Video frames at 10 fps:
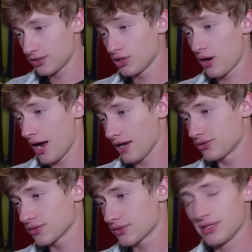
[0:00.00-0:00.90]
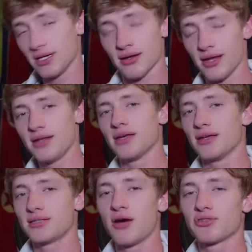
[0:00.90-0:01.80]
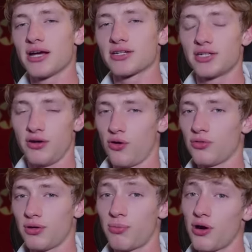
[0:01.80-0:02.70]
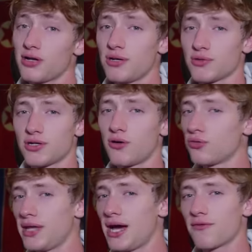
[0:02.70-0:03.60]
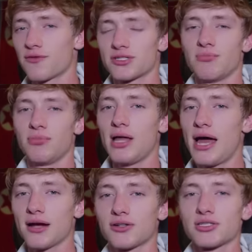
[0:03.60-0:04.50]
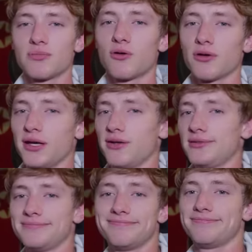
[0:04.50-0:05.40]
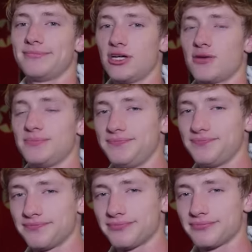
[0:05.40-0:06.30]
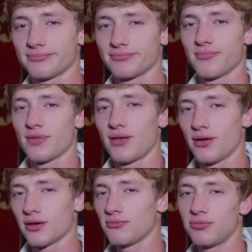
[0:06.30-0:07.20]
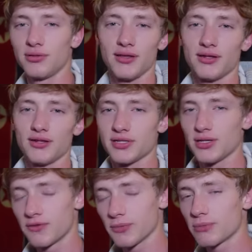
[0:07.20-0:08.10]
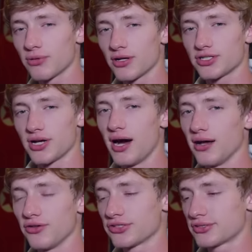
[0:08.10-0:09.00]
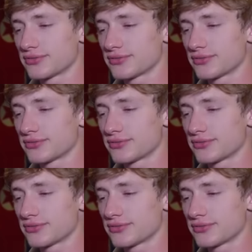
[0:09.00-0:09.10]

You know, I, I took the DNA test. I was actually, hold, a part of me was holding out for some black or some Oriental. Nope. Completely descended from the British Isles.